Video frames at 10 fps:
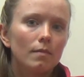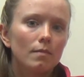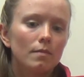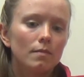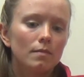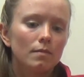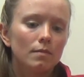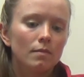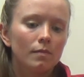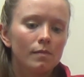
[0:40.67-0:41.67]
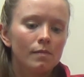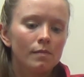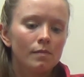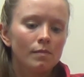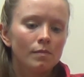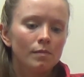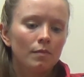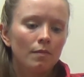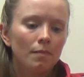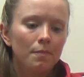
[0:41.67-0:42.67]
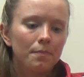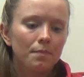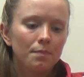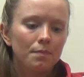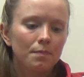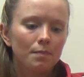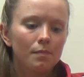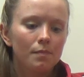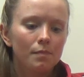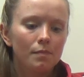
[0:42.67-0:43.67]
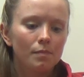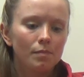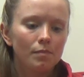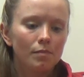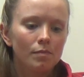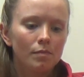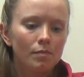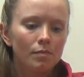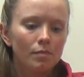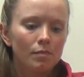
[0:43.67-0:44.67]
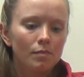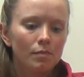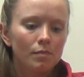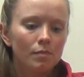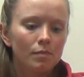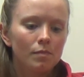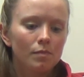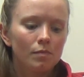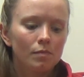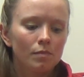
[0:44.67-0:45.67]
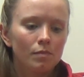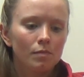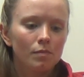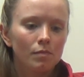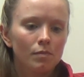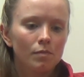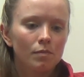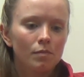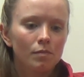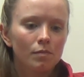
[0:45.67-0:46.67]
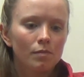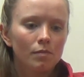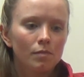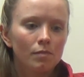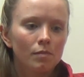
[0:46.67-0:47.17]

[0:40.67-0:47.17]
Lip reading: The person shown says nothing.